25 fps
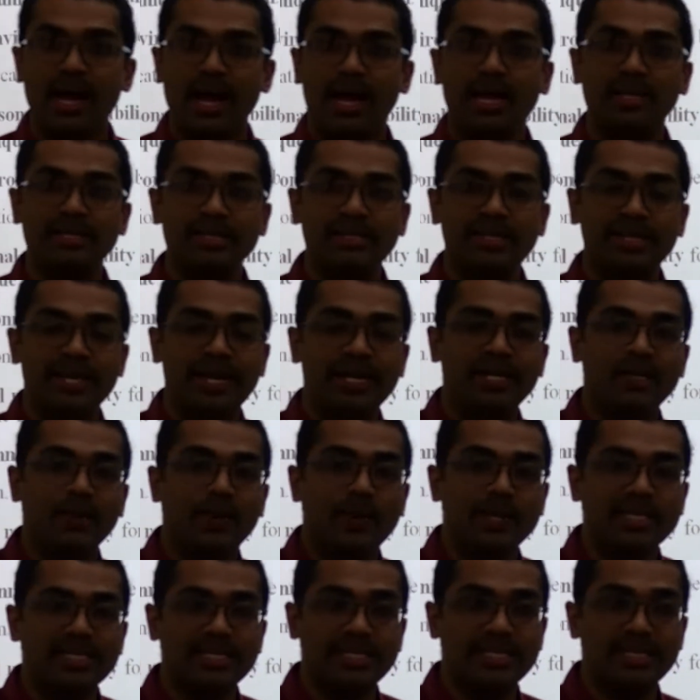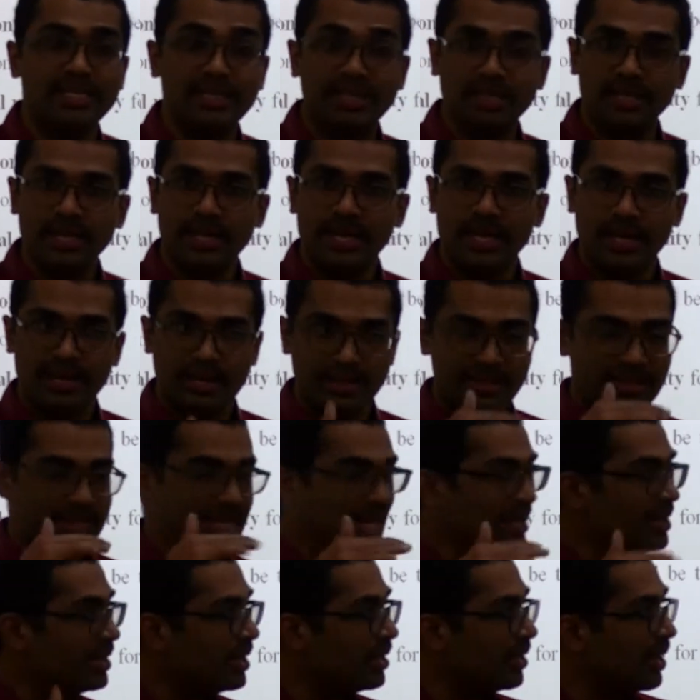ask the right questions,
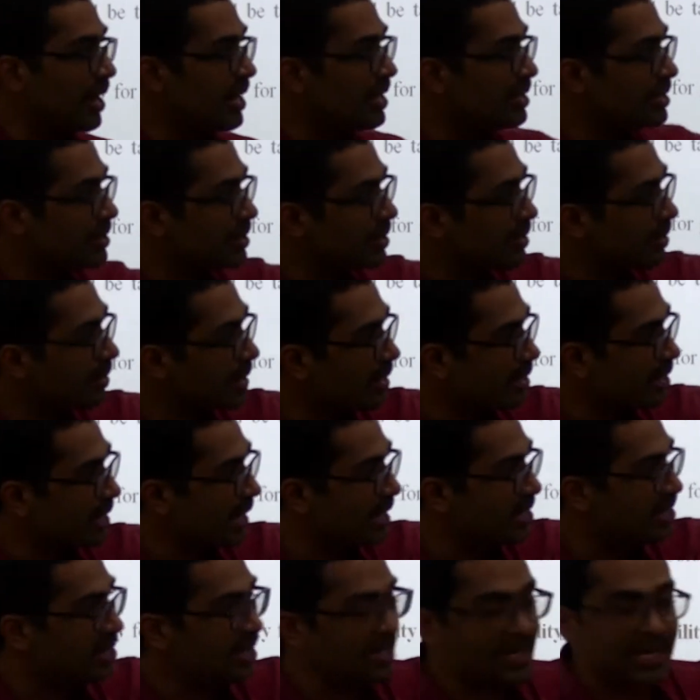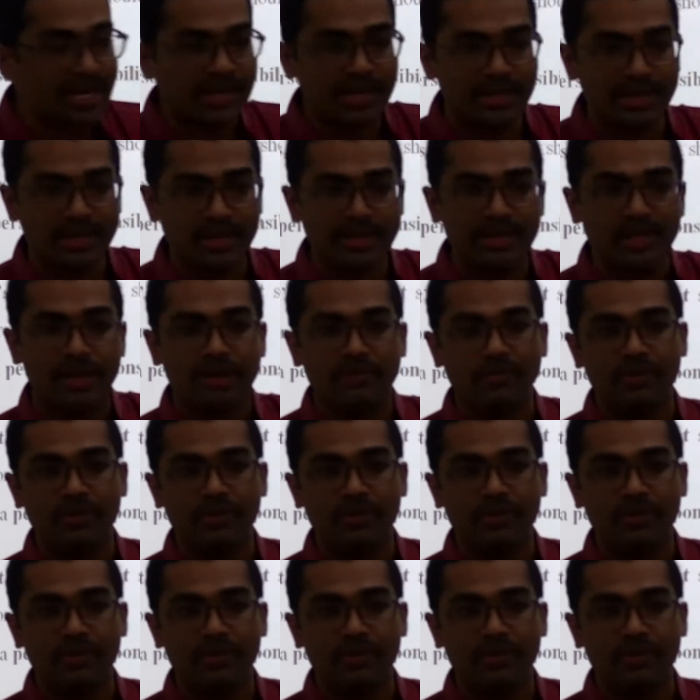set the right criteria,